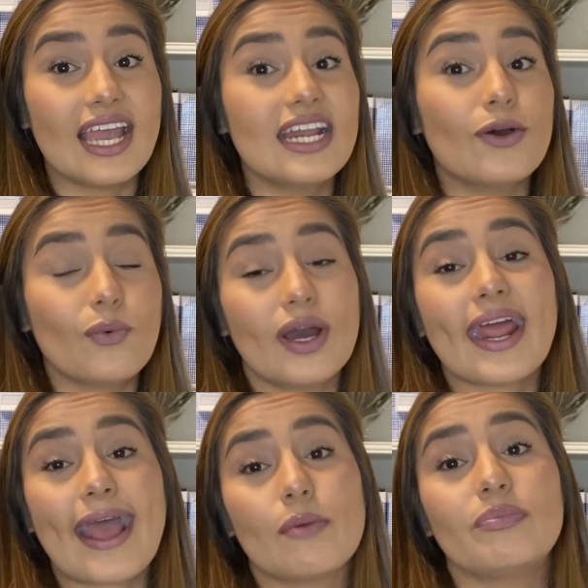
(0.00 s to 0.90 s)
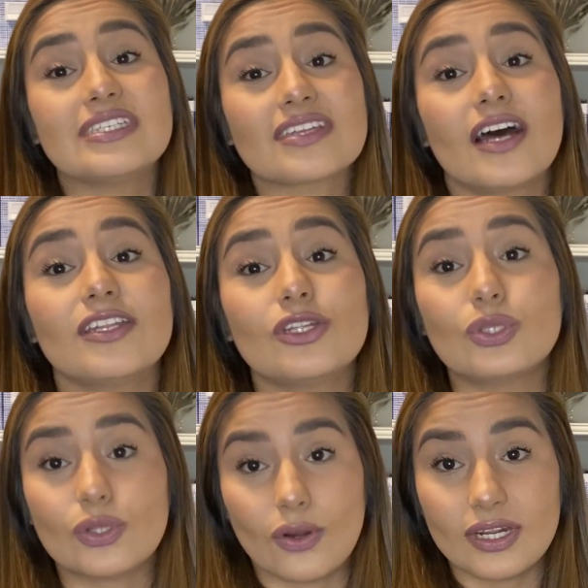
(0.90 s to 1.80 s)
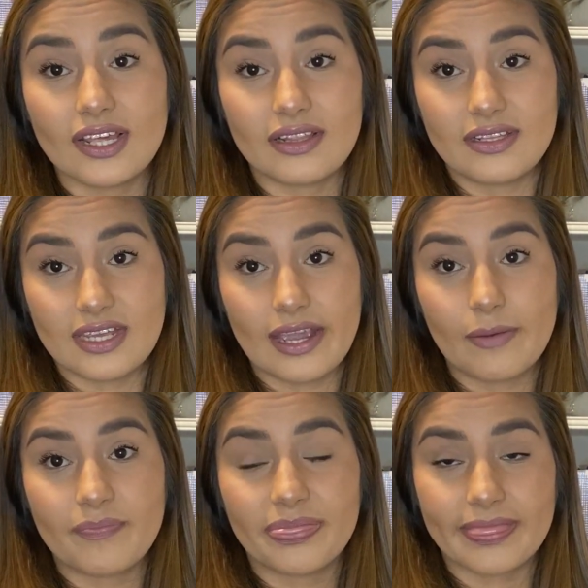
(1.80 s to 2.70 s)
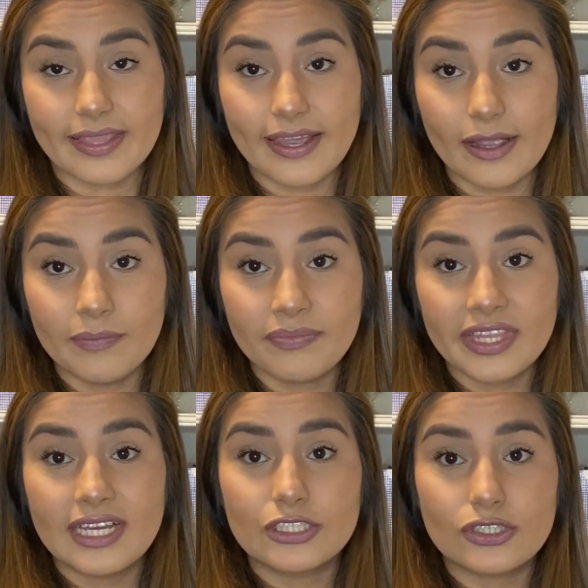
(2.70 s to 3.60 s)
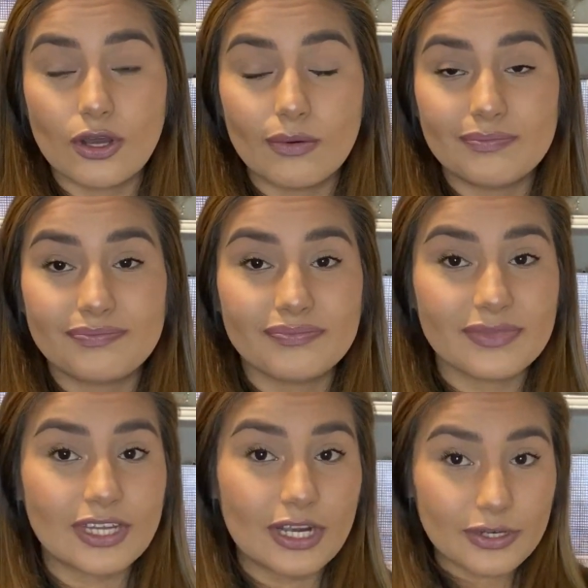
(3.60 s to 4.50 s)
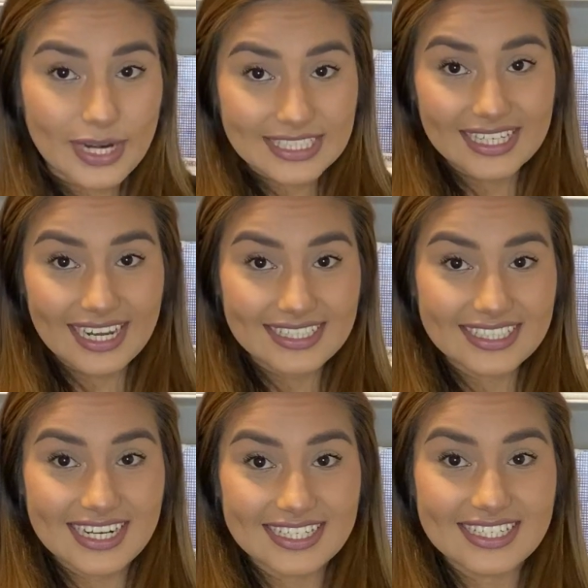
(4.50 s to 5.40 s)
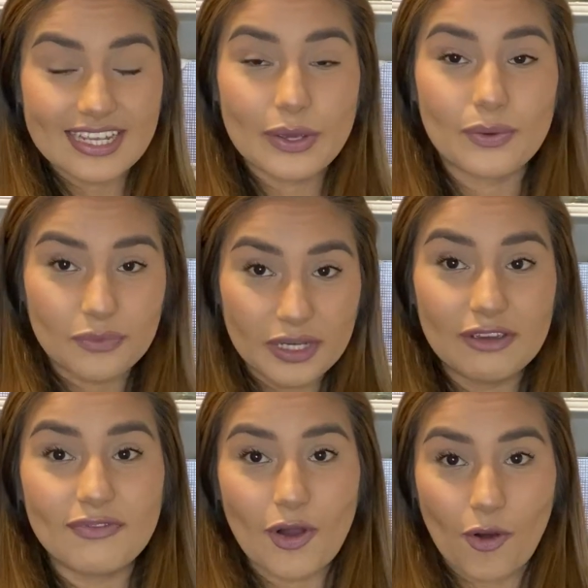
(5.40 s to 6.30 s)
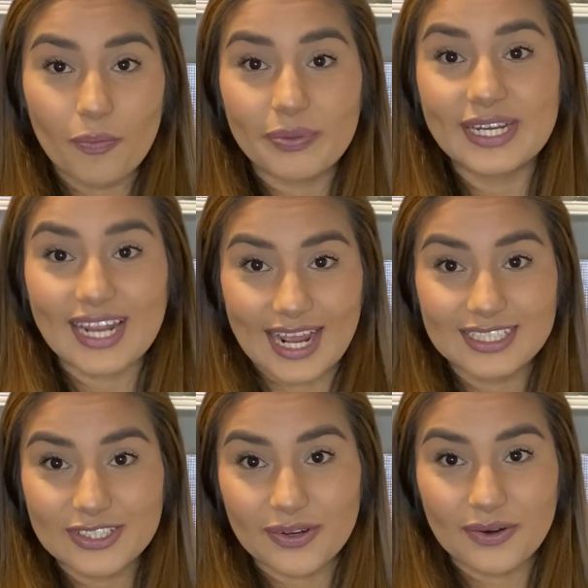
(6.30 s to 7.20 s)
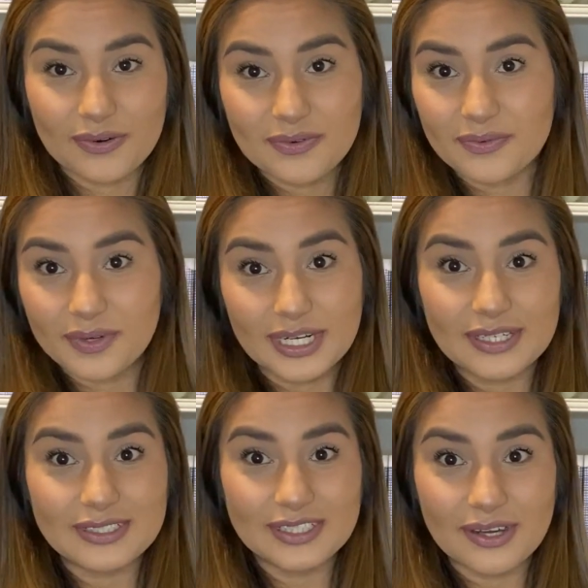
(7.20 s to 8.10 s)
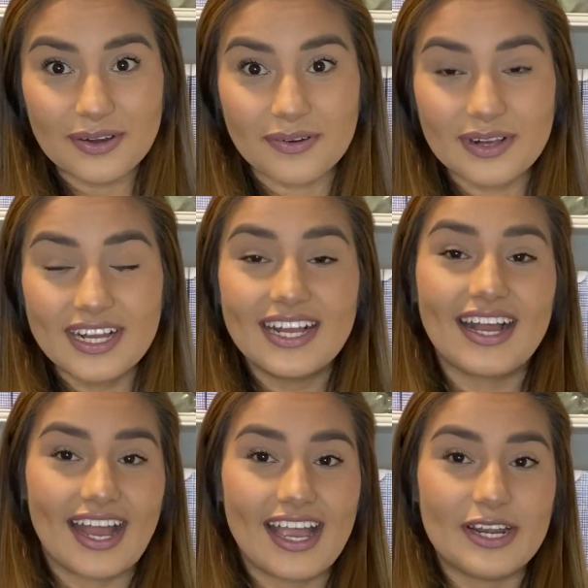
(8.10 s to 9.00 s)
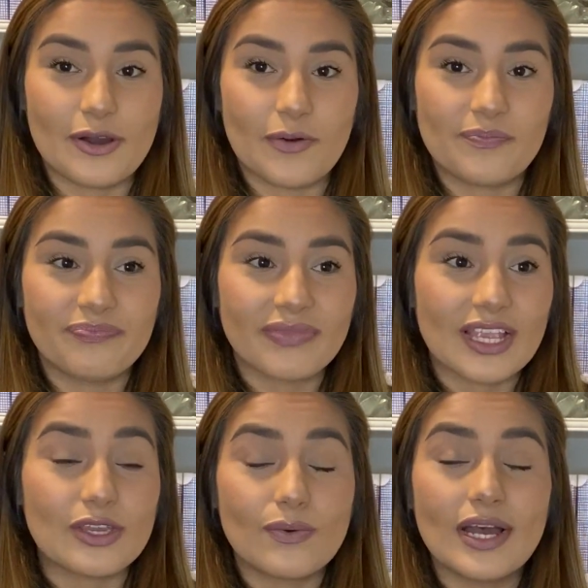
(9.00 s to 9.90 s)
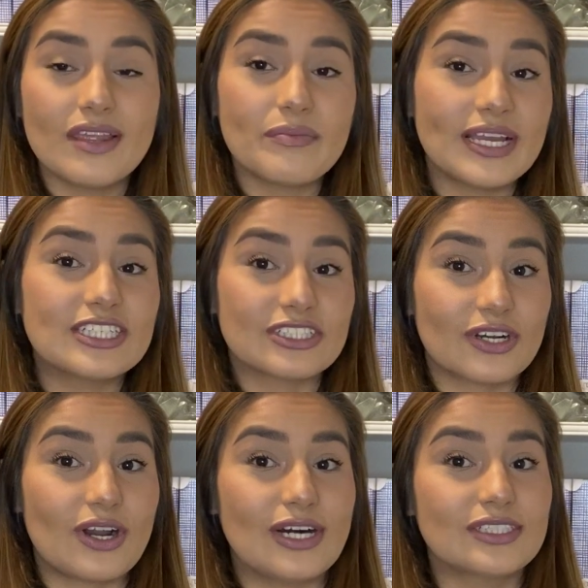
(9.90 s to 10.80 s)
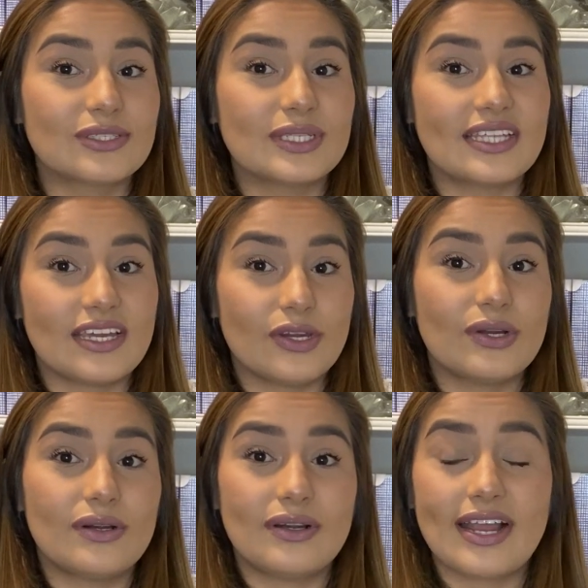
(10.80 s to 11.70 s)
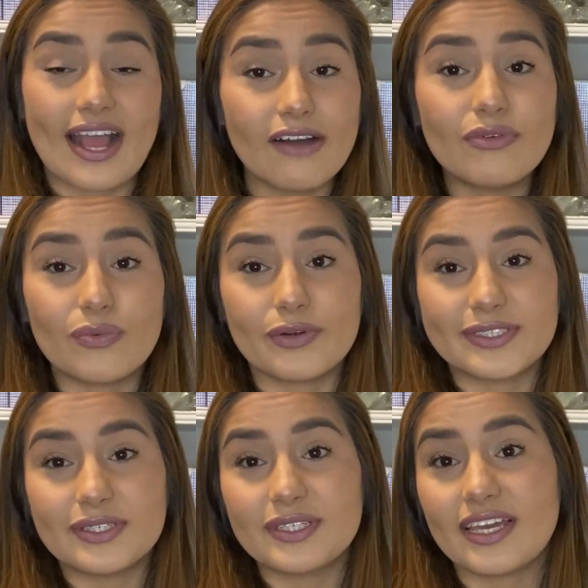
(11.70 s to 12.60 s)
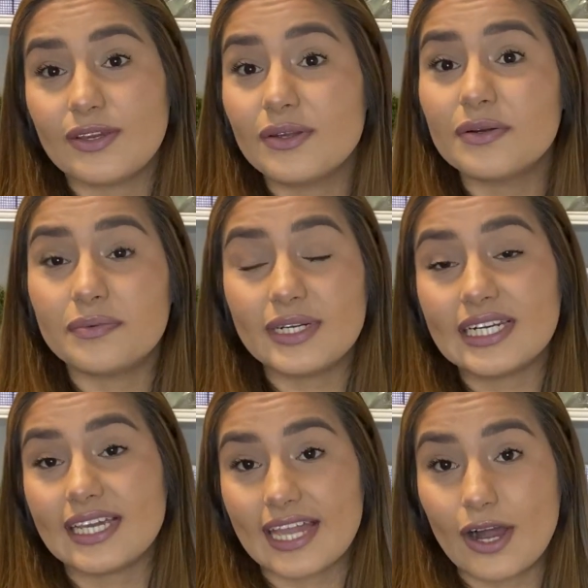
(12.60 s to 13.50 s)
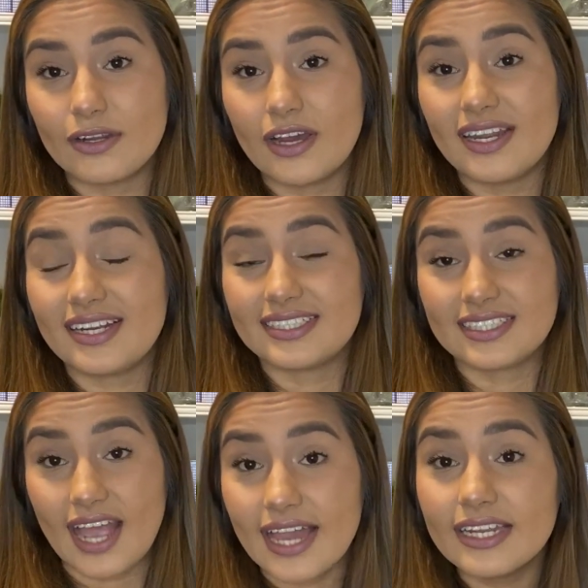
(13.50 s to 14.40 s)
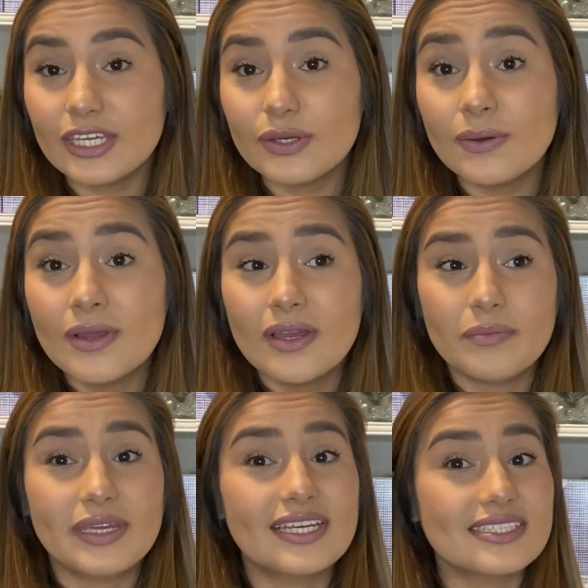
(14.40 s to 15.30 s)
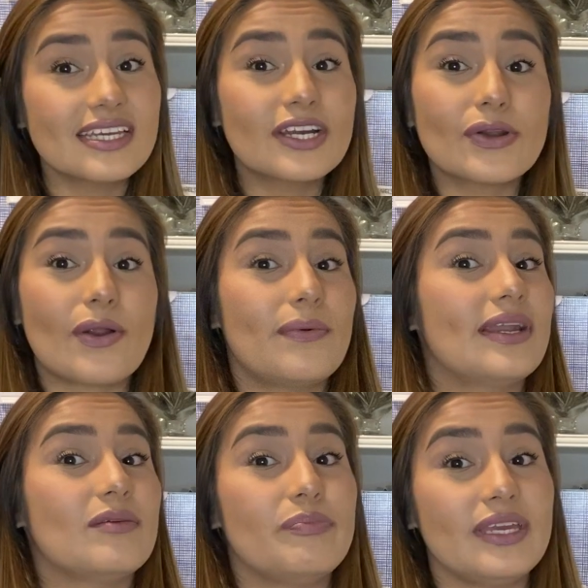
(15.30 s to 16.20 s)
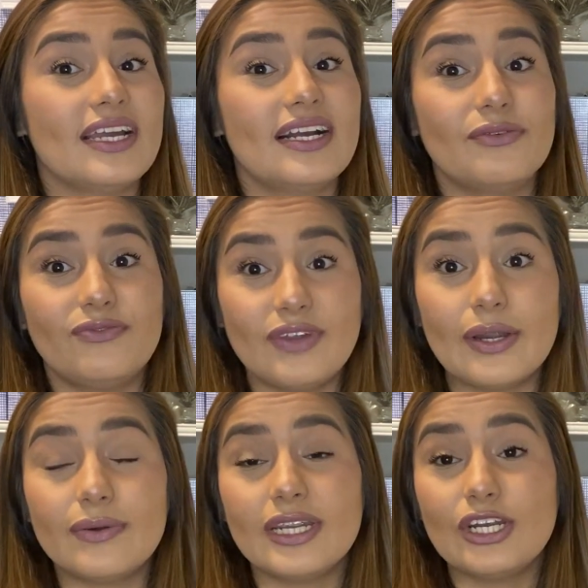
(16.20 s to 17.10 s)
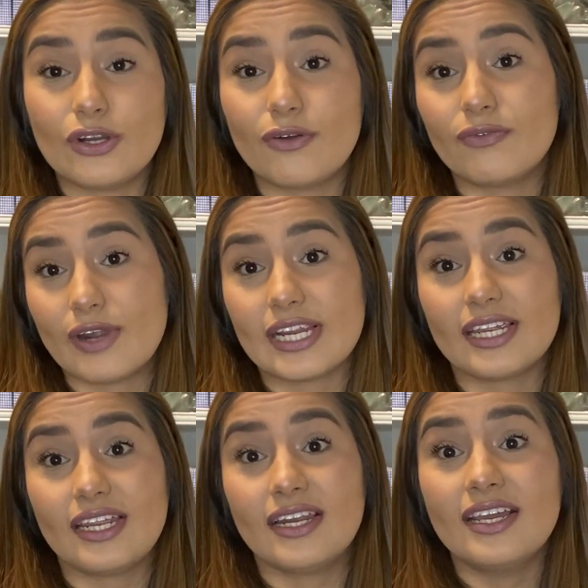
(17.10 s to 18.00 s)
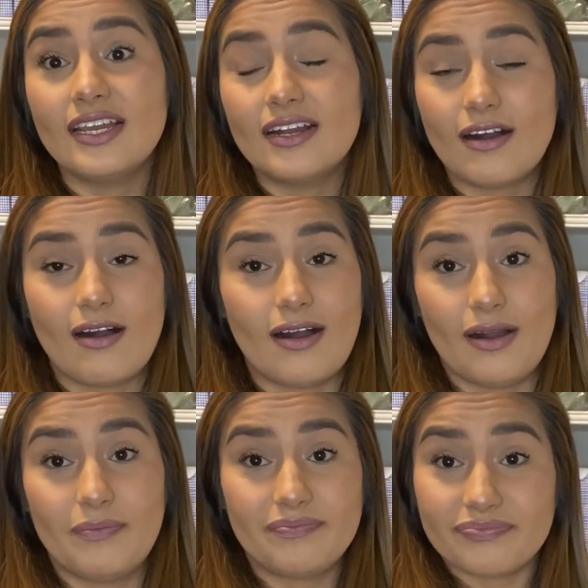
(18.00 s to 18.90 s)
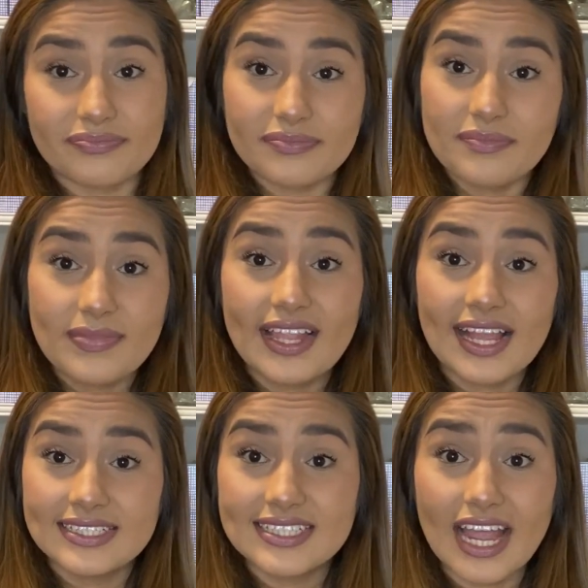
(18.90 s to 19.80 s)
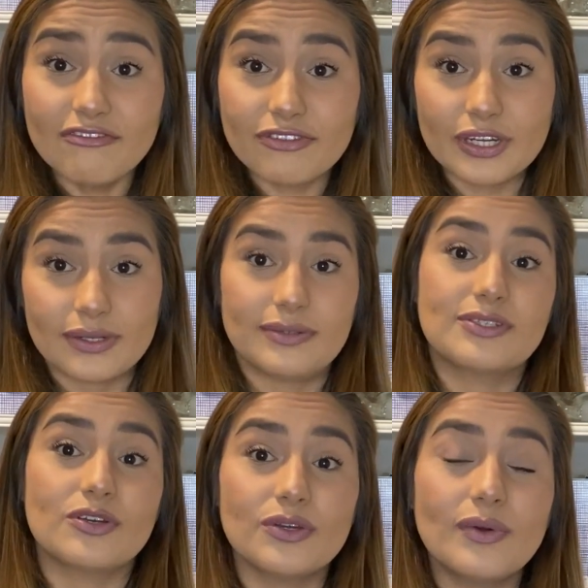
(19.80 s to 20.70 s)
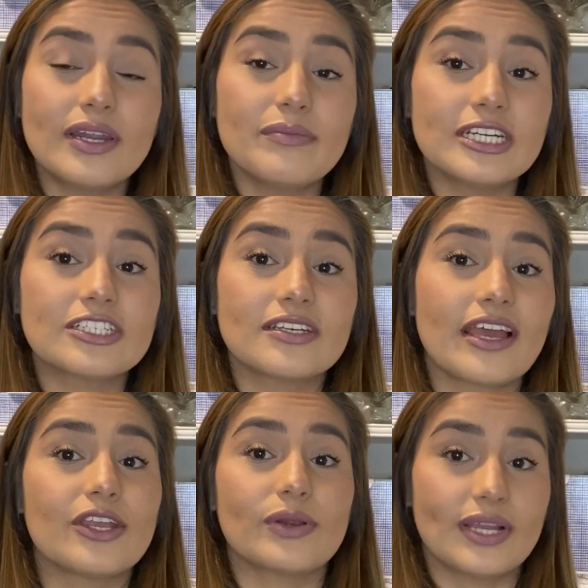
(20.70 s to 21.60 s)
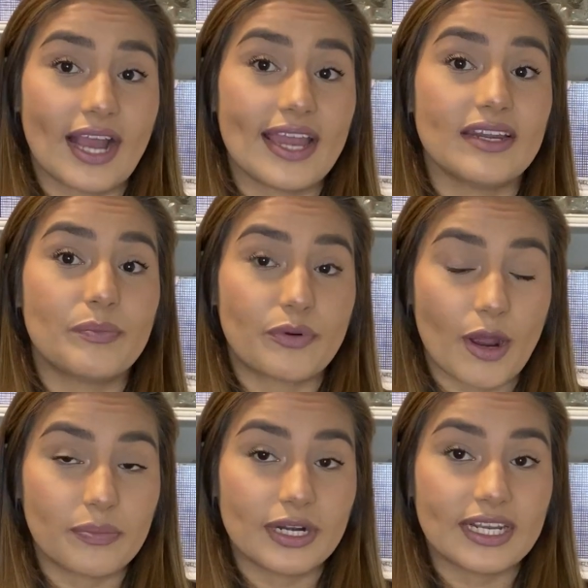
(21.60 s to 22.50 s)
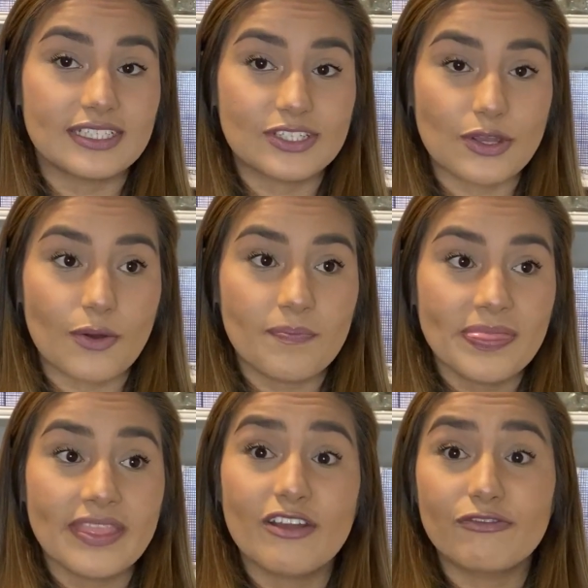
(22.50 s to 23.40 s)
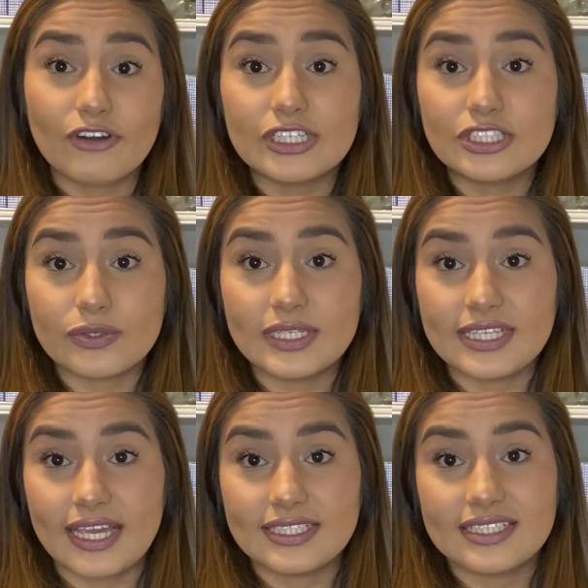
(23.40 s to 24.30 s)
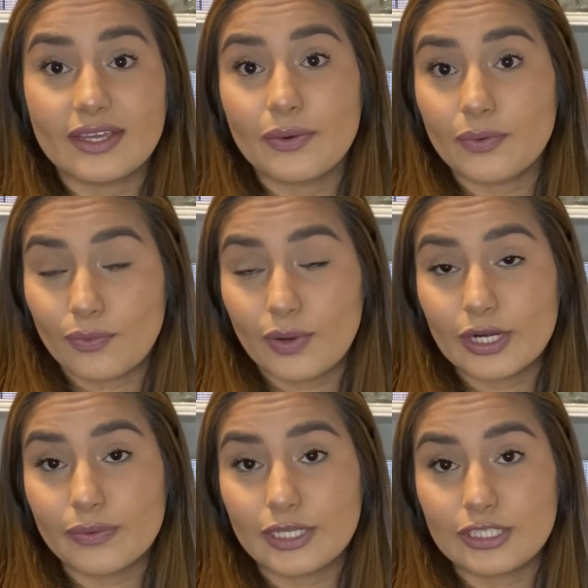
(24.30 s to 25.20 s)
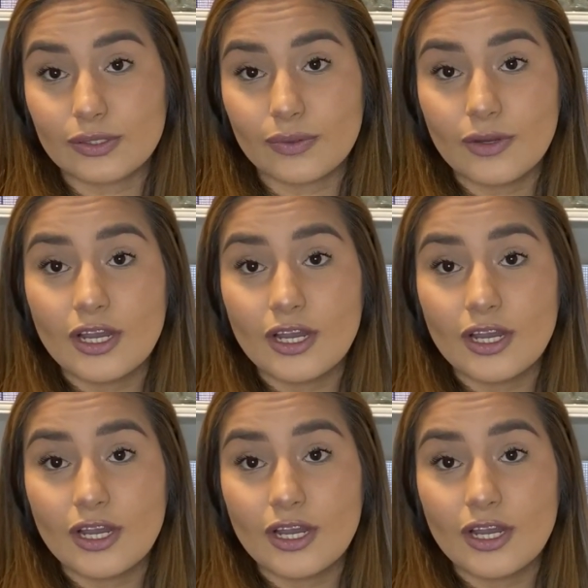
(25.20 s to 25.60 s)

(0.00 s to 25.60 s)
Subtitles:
and what happens on the 30th day. Okay? So congratulations, we've opened escrow. What do? I know. You want to make sure also that you have a realtor that you could really count on and is guiding you, because it could already be a very nerve-wracking time for you. So you want to make sure that you're guided properly. So first 3 days, what do?